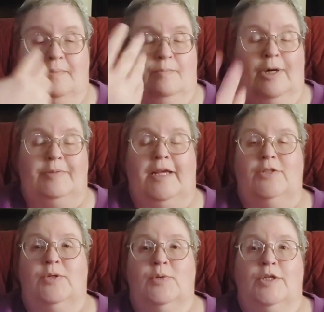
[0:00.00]
Perhaps
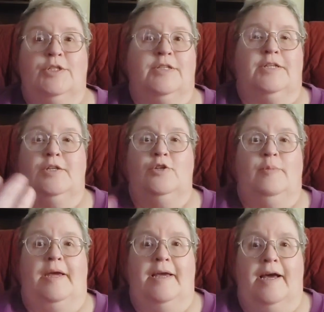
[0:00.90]
answering questions I think you
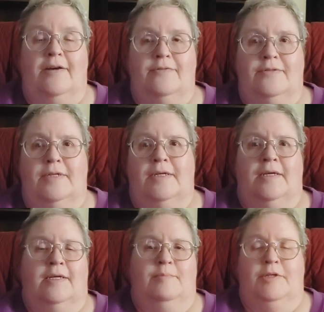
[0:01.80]
may have.
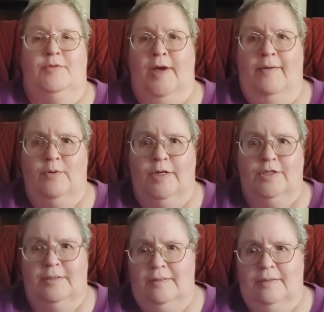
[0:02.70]
But if you have
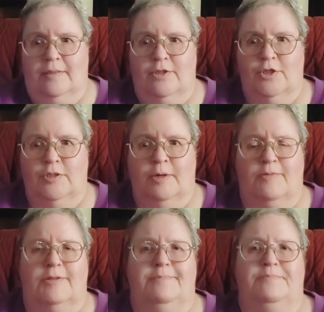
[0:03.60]
questions, shoot them
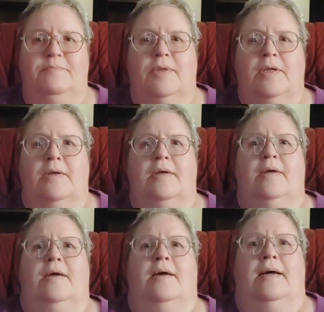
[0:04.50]
over.
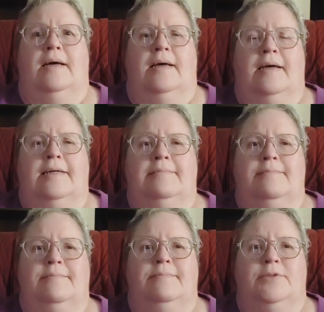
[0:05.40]

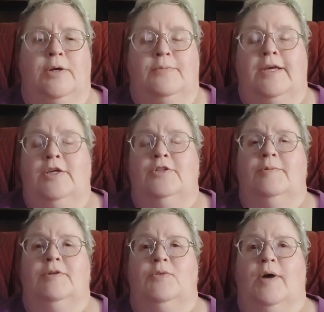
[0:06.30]
So thank you
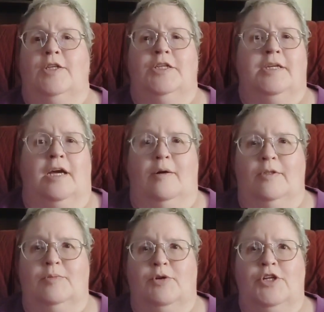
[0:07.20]
so much for watching. I
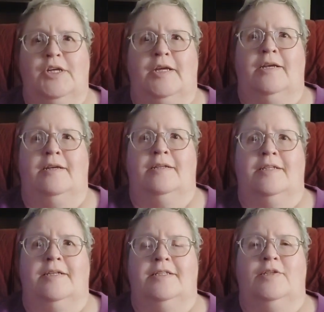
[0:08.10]
always appreciate it.
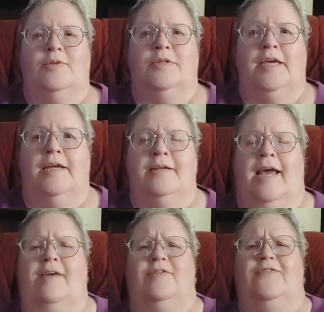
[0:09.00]
Until I see you again,
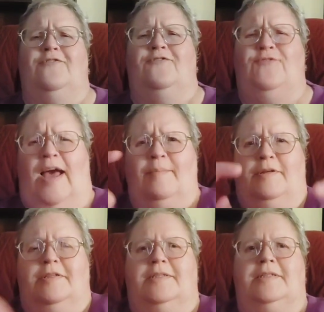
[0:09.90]
have a
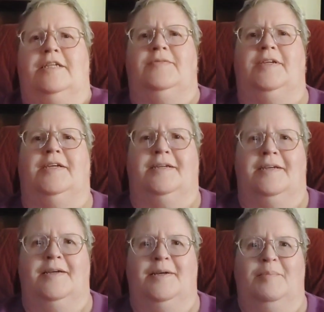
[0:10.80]
fabulous evening.
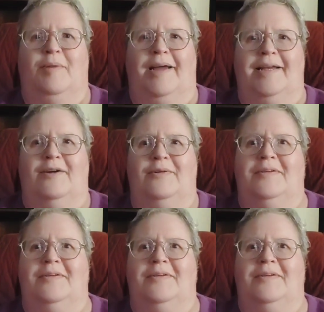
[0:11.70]
Bye now.